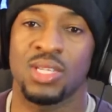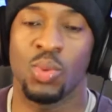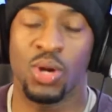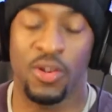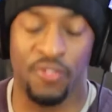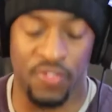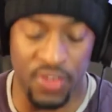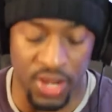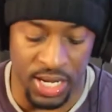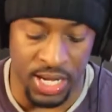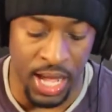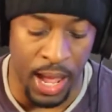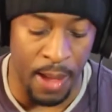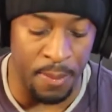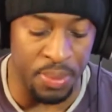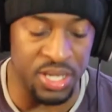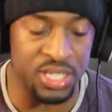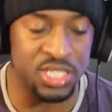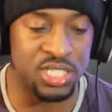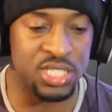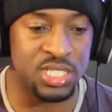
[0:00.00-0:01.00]
They want to feel
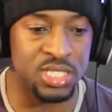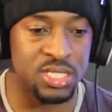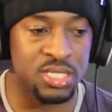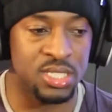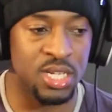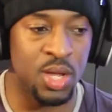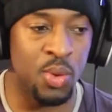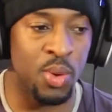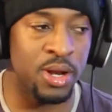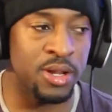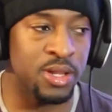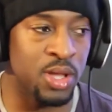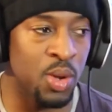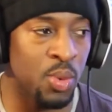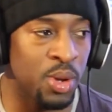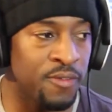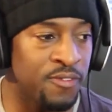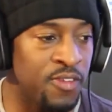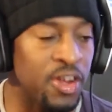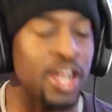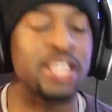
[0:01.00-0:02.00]
accomplished. They want
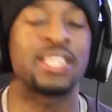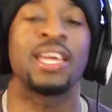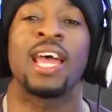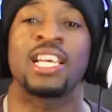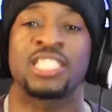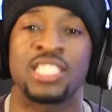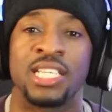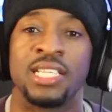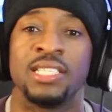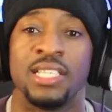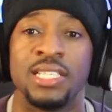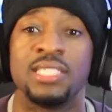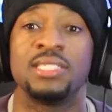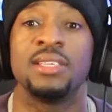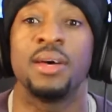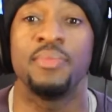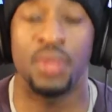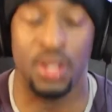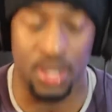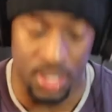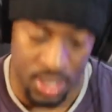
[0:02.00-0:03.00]
to feel like they actually did something. And they
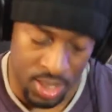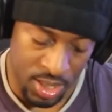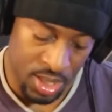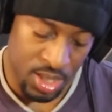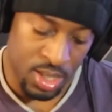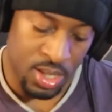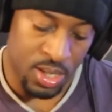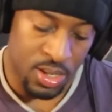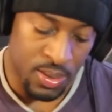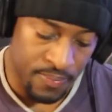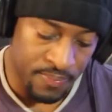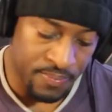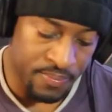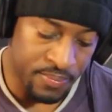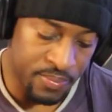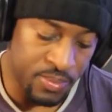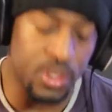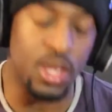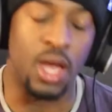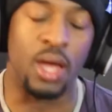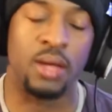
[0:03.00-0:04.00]
want to actually feel
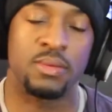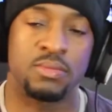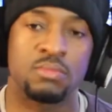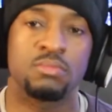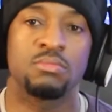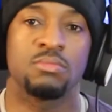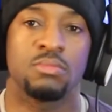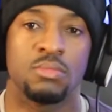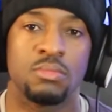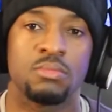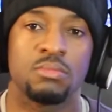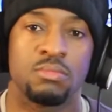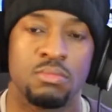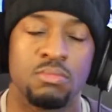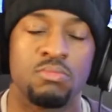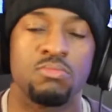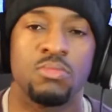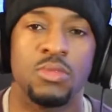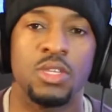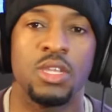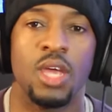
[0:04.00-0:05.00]
like, they want
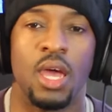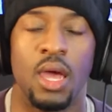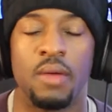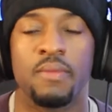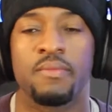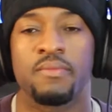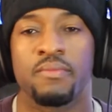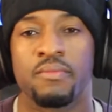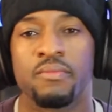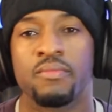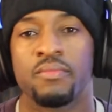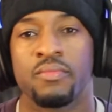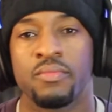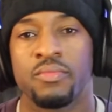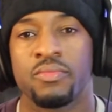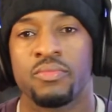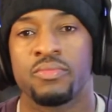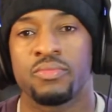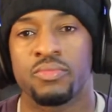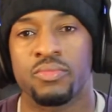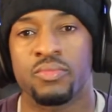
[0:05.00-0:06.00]
something that's going to suck their
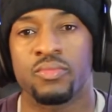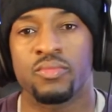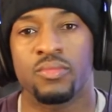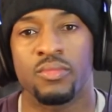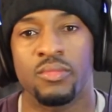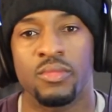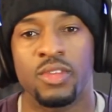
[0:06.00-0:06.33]
time.